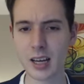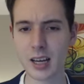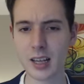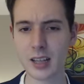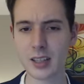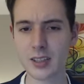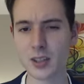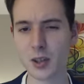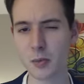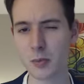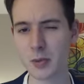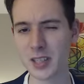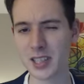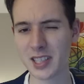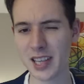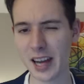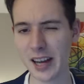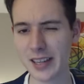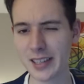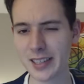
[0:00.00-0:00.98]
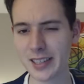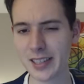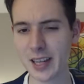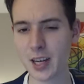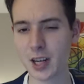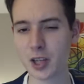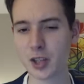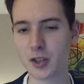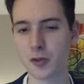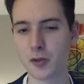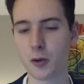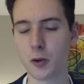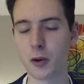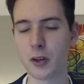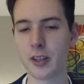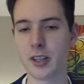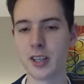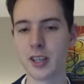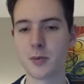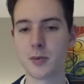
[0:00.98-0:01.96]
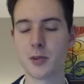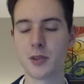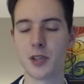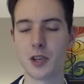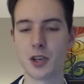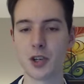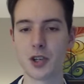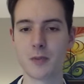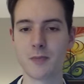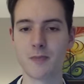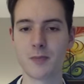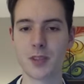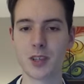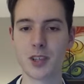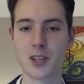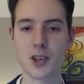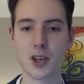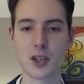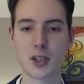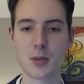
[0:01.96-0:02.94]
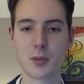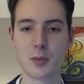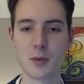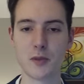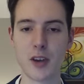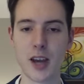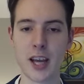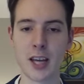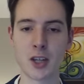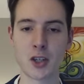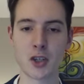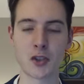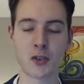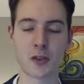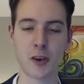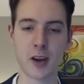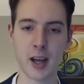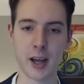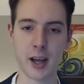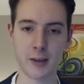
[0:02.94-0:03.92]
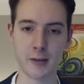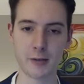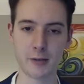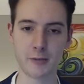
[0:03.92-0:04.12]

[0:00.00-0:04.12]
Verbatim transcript: So besides knight h four in this position, there's also move h five.